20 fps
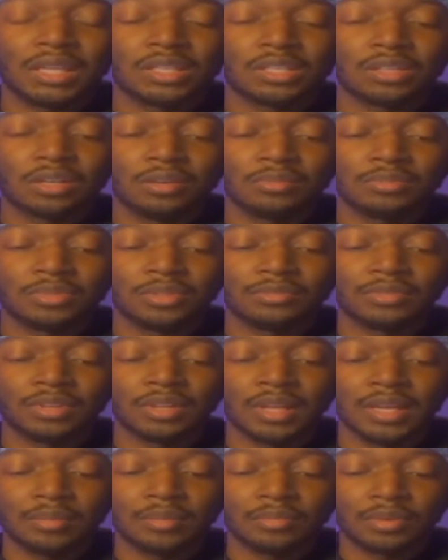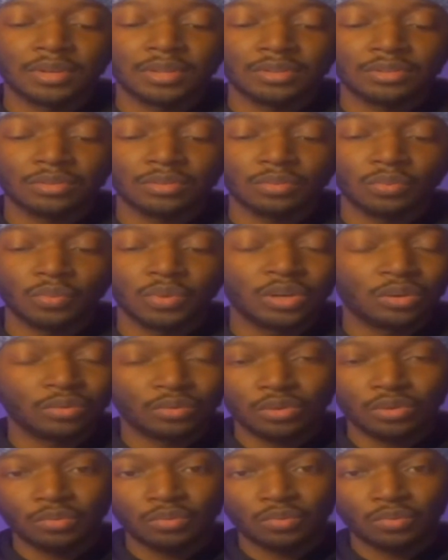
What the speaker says: terms of the labyrinth, we don't know.